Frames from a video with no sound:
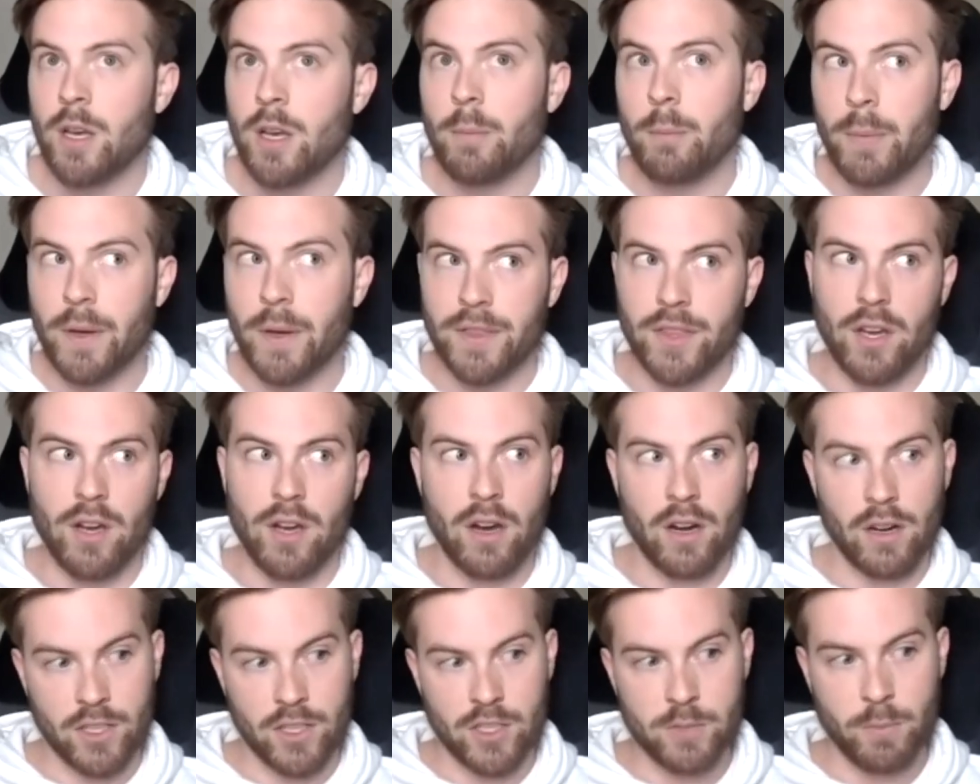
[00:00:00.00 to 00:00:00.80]
But the
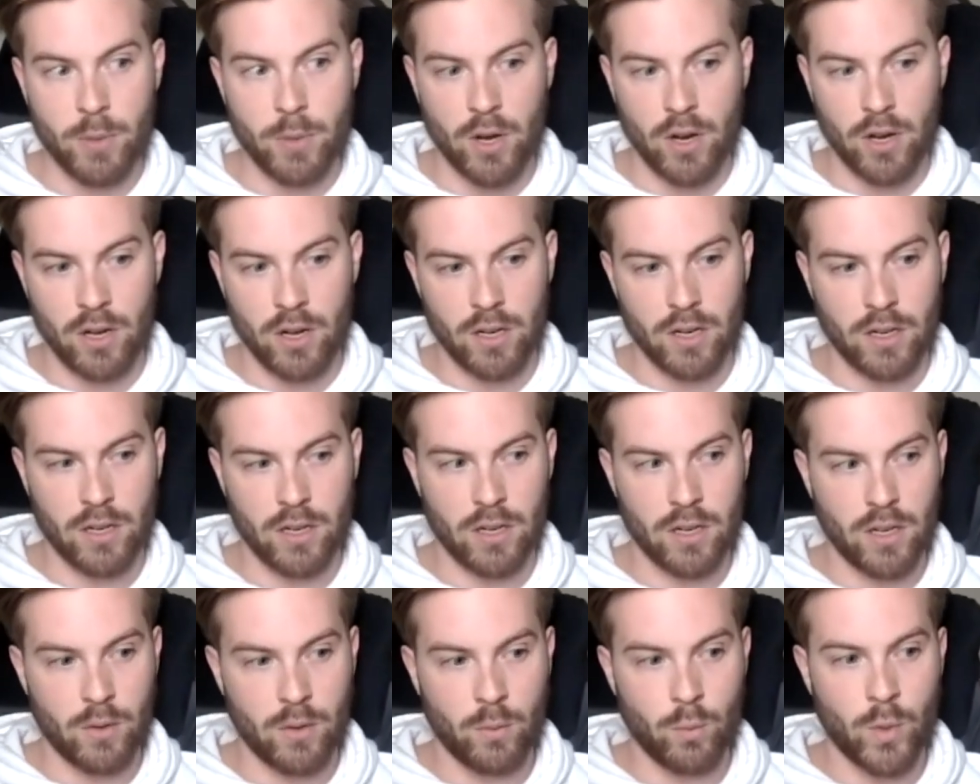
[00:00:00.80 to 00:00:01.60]
hardest part
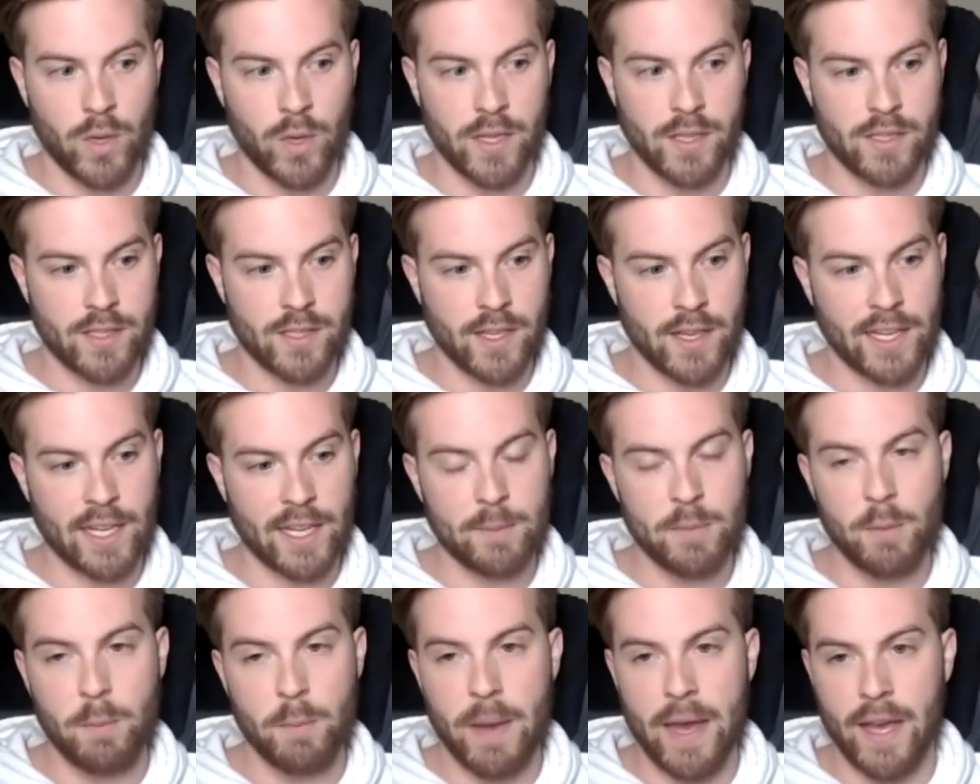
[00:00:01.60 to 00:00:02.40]
was setting up
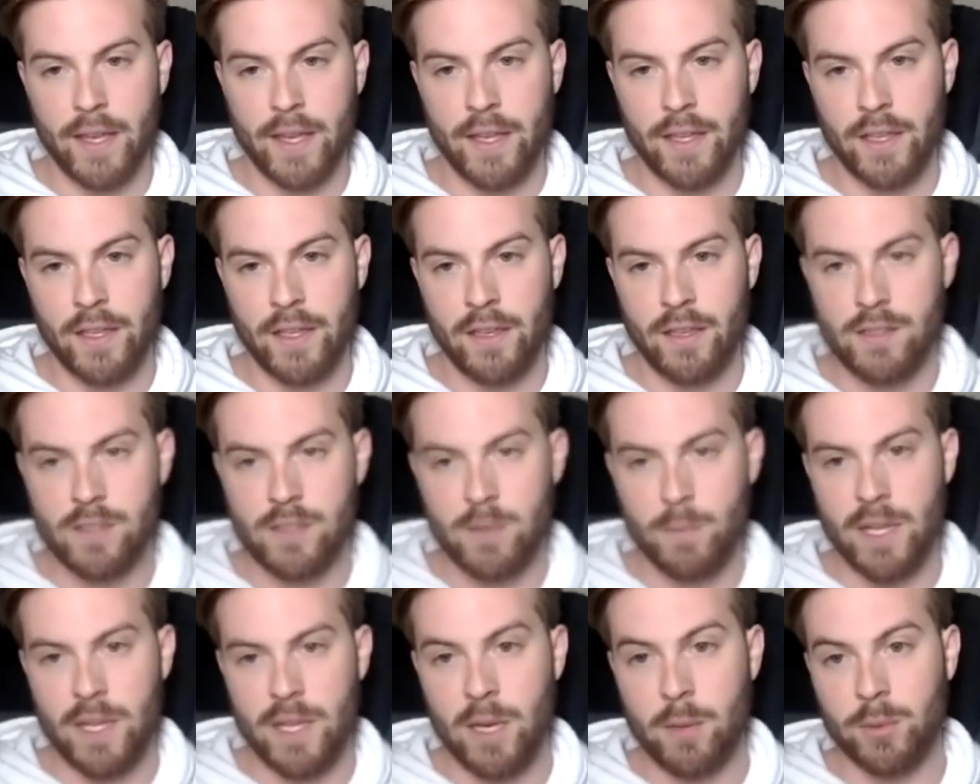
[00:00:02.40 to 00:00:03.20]
the back end to
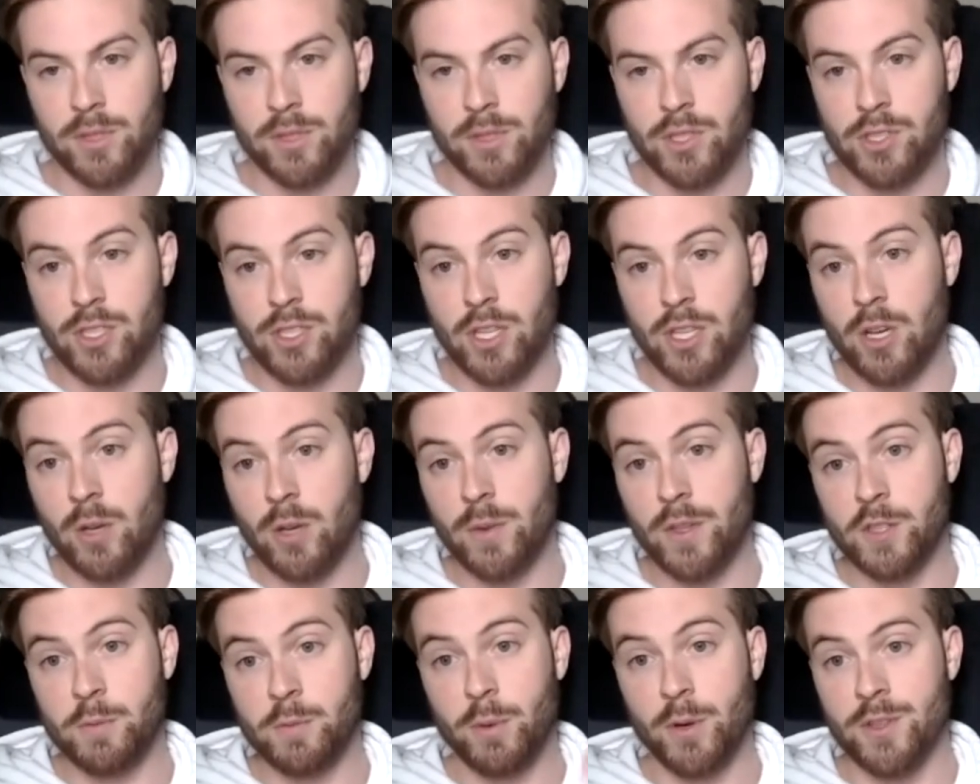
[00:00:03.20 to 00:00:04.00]
be able to show
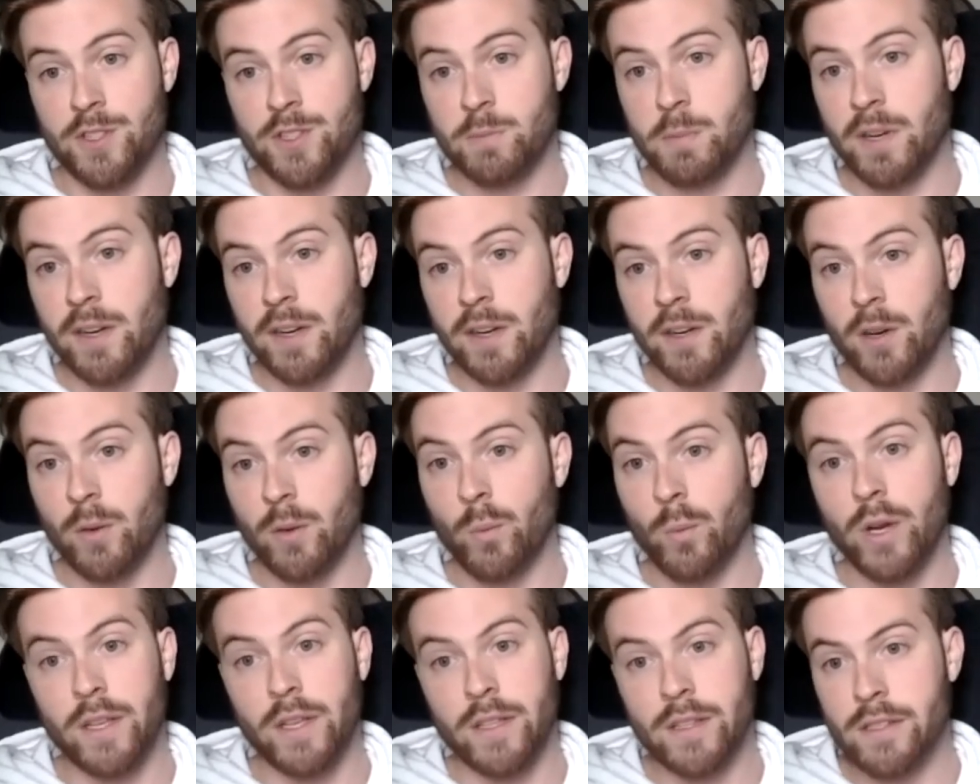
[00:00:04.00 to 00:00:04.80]
this person's been in here
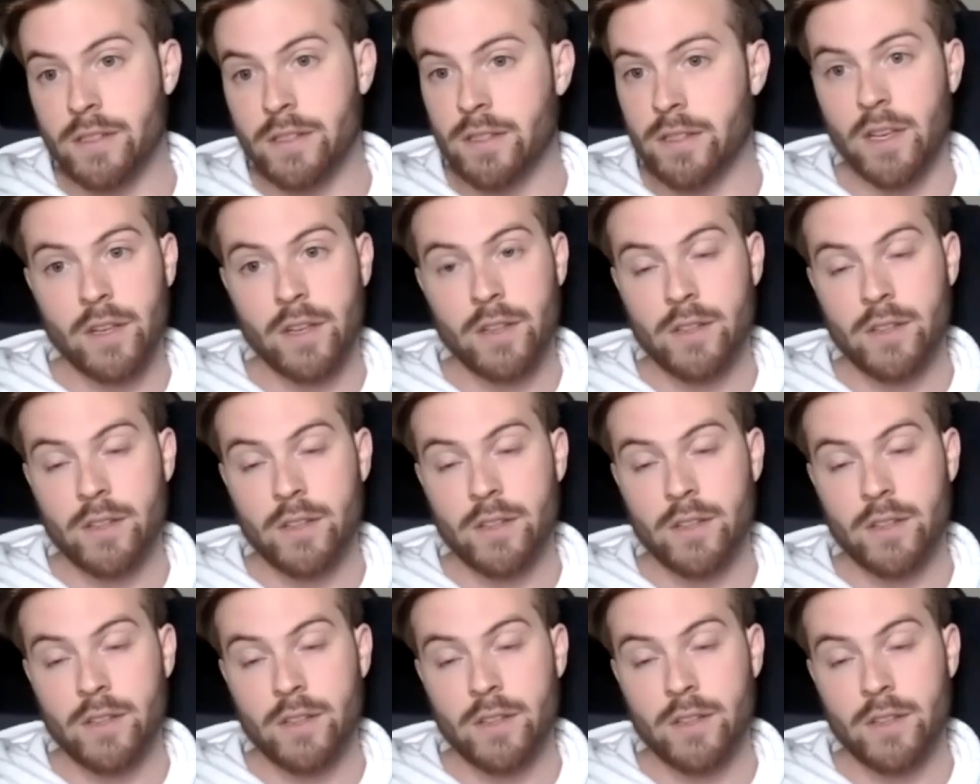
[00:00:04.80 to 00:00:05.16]
once,